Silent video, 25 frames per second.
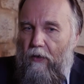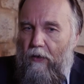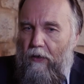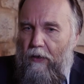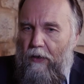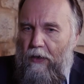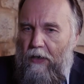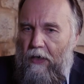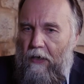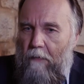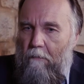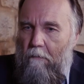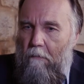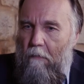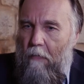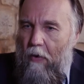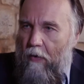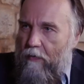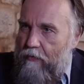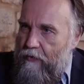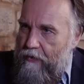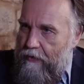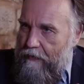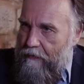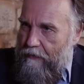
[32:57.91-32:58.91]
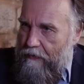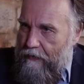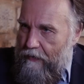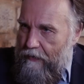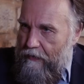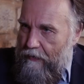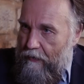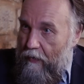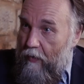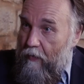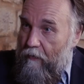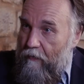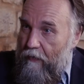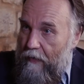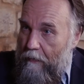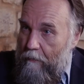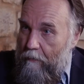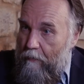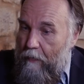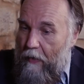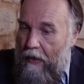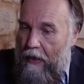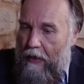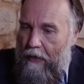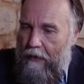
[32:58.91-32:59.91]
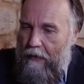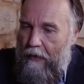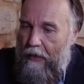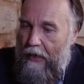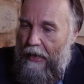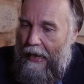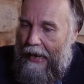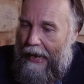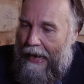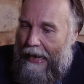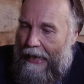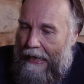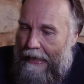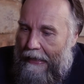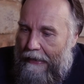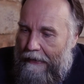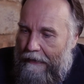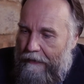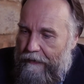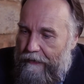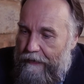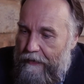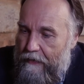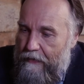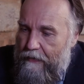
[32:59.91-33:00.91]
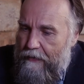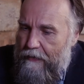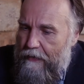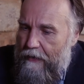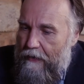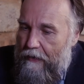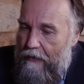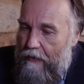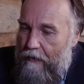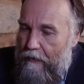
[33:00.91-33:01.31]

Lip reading: re-emergence of empire, and this